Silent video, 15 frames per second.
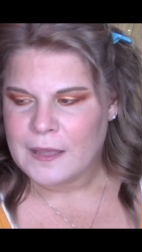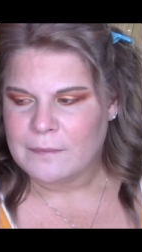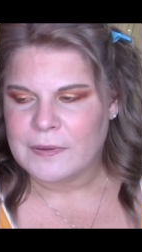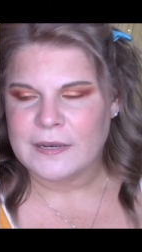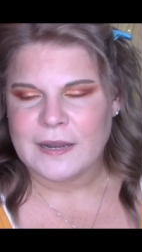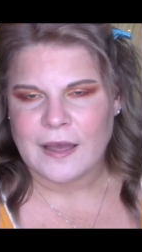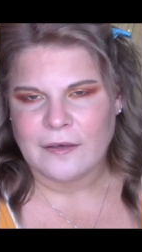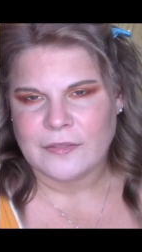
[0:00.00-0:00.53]

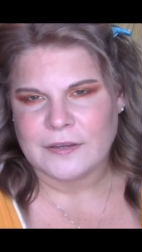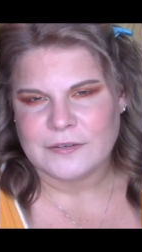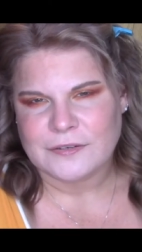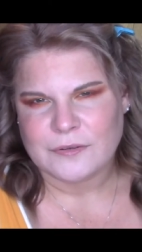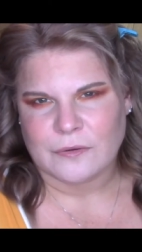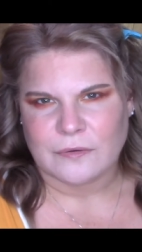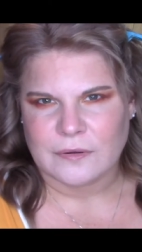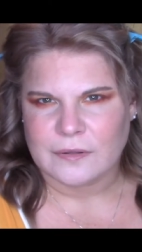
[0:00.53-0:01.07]
But now they
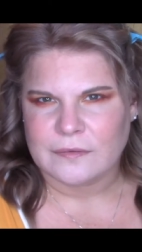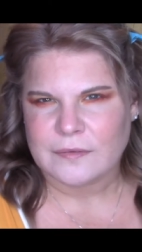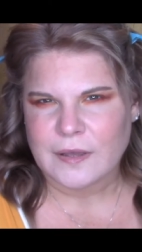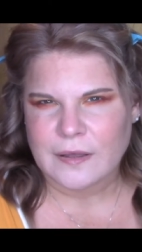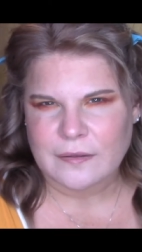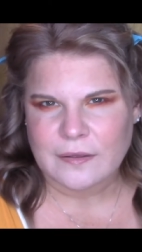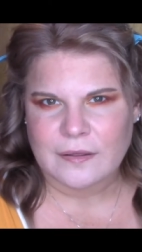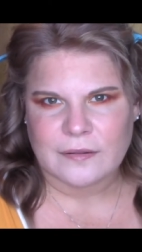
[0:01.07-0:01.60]
just hold
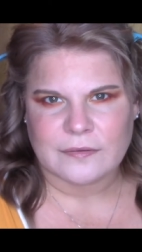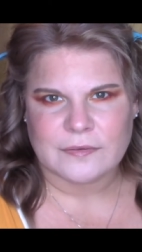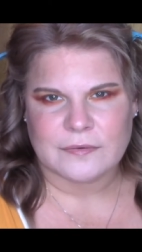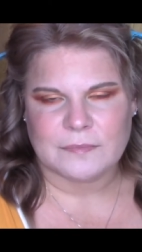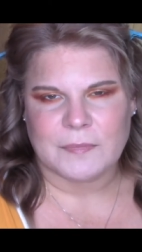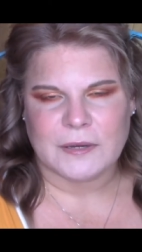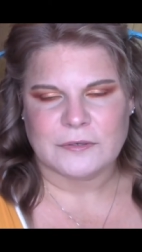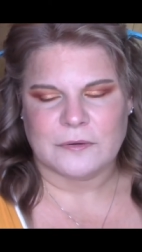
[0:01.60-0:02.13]
a, a, a
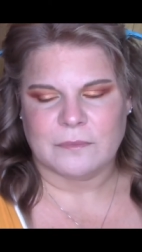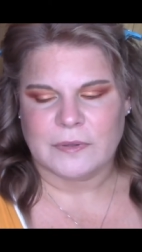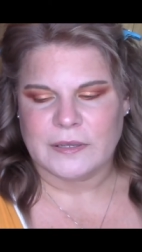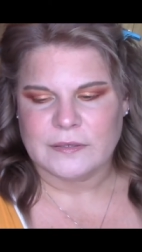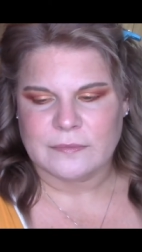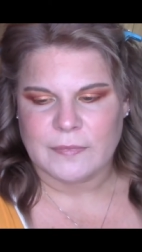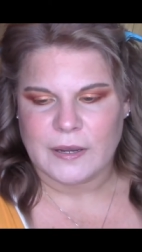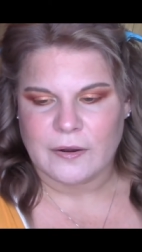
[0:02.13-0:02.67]
special
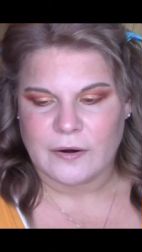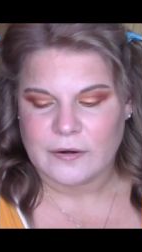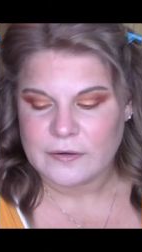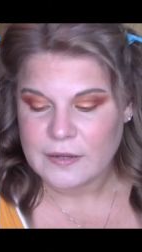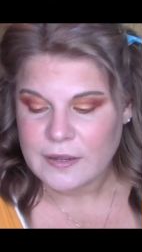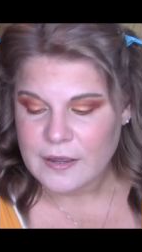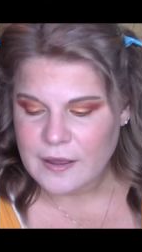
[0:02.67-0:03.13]
place in my heart.